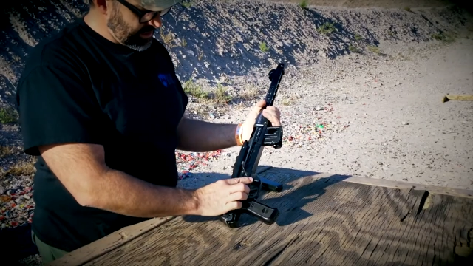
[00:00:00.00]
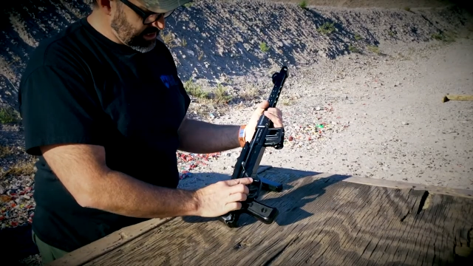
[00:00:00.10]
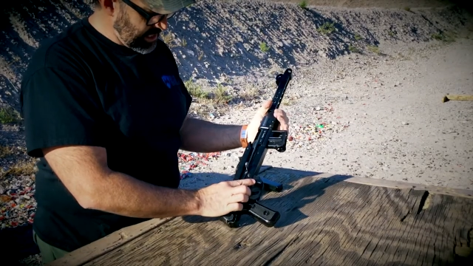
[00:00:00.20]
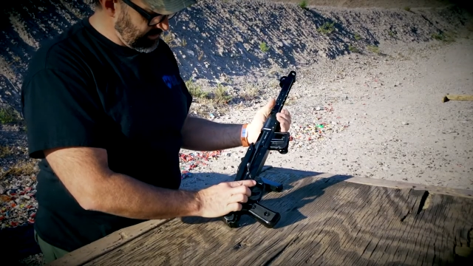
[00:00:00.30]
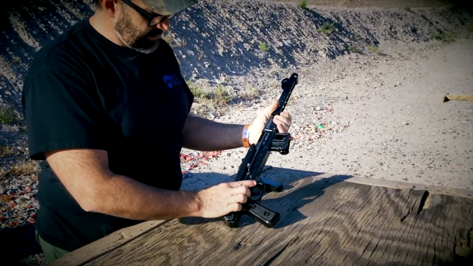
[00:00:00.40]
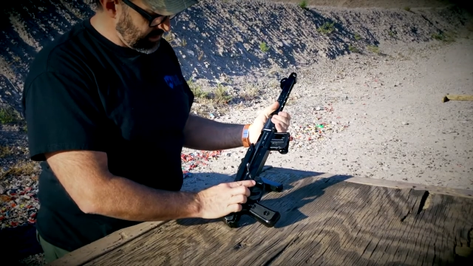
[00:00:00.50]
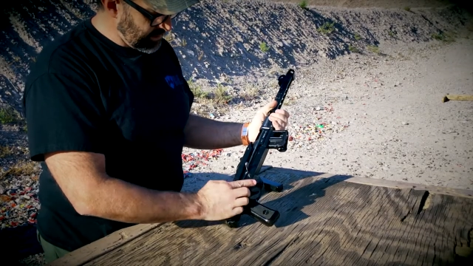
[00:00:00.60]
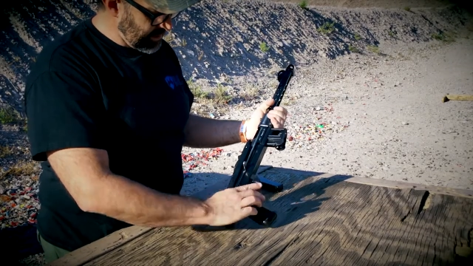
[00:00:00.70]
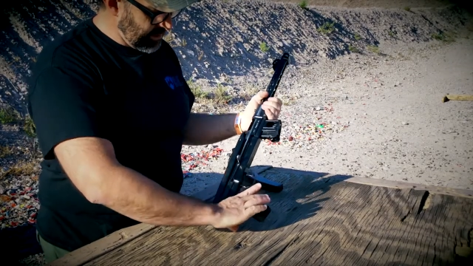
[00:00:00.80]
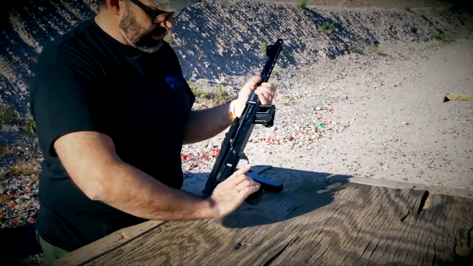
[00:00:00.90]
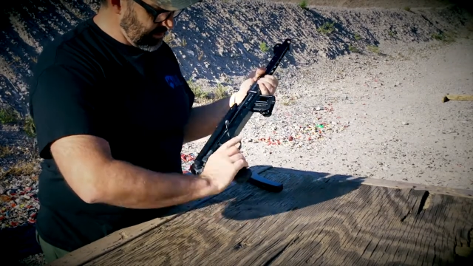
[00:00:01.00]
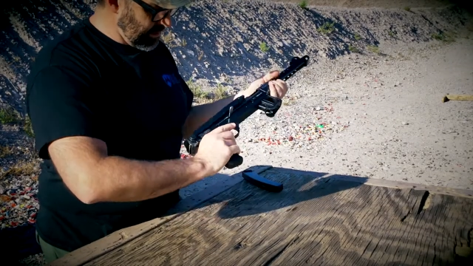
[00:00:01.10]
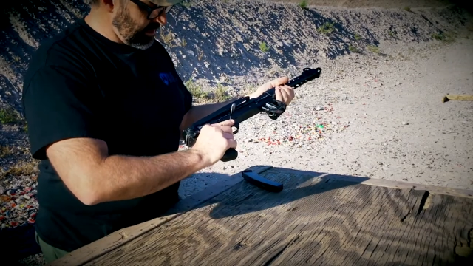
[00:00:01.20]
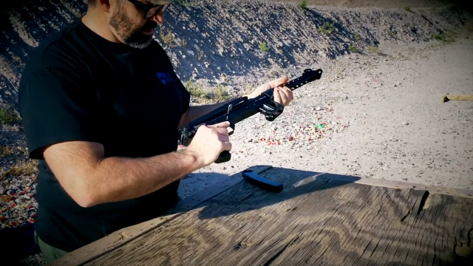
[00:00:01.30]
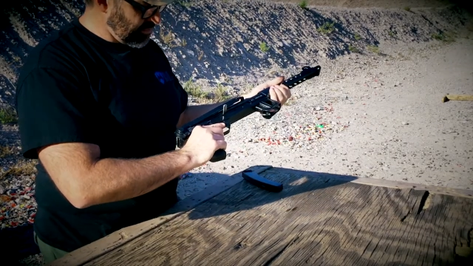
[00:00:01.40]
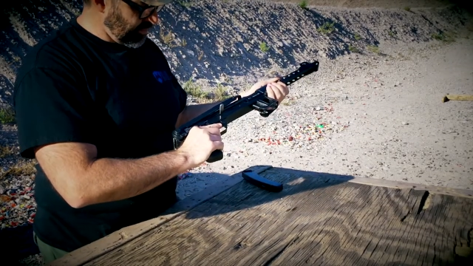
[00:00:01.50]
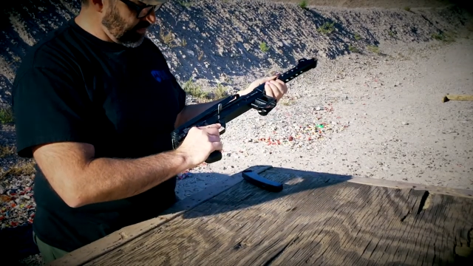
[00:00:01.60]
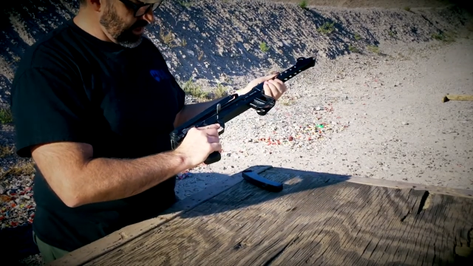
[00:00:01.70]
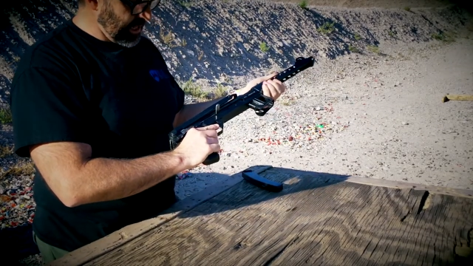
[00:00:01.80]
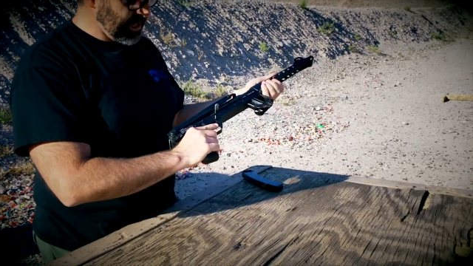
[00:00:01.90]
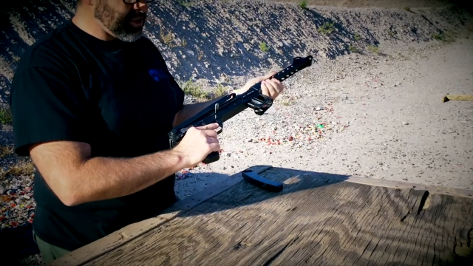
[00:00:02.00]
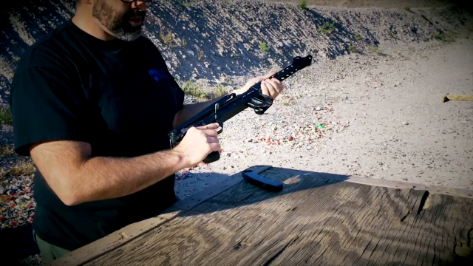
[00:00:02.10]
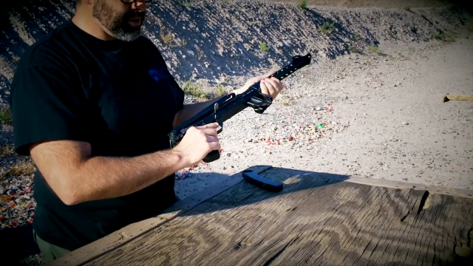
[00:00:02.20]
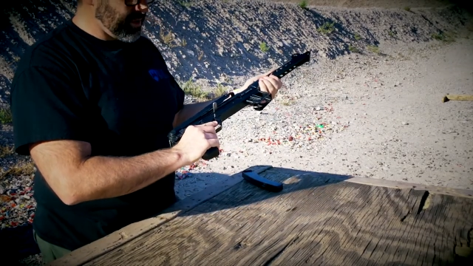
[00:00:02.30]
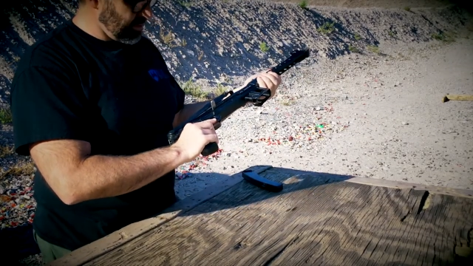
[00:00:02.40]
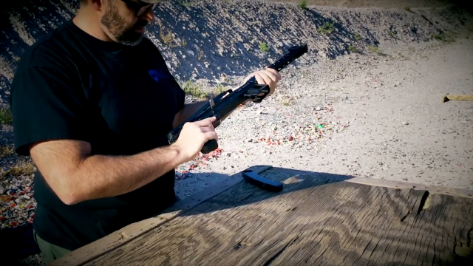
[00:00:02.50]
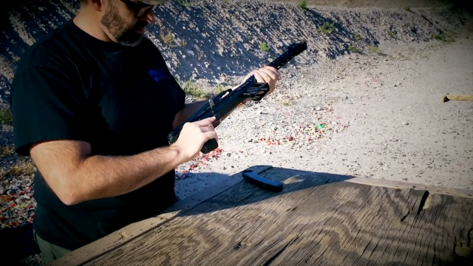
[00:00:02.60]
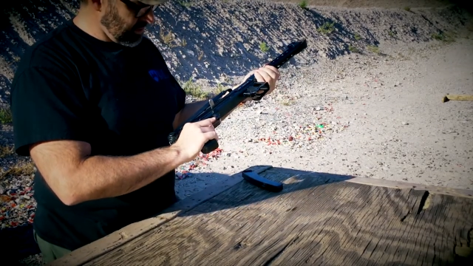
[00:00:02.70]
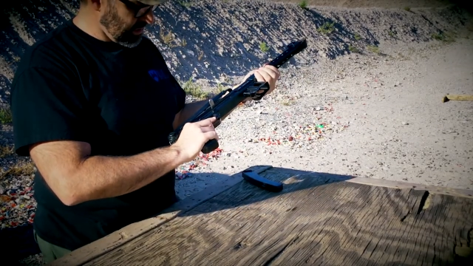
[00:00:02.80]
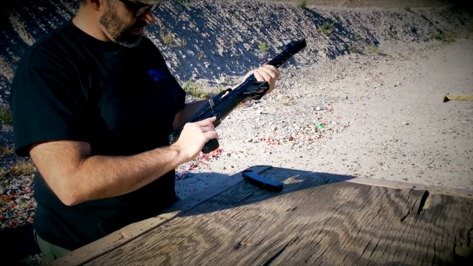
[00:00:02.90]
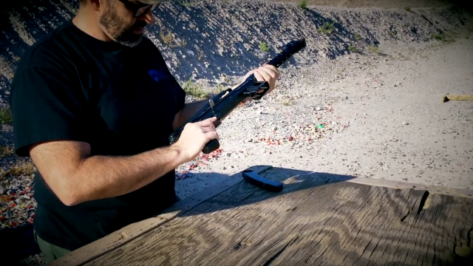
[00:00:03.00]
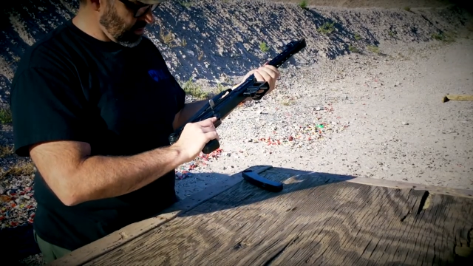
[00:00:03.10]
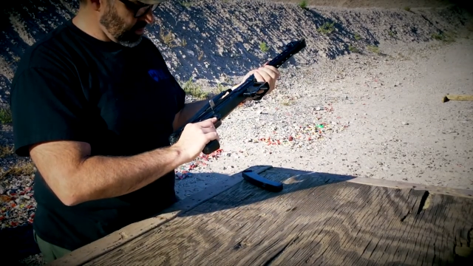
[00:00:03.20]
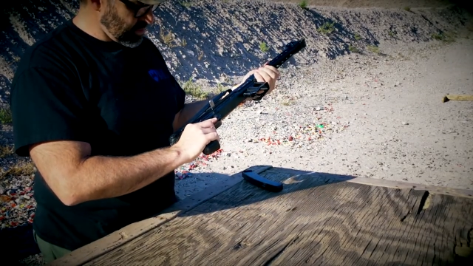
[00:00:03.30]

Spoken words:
Nobody's mouth can be seen.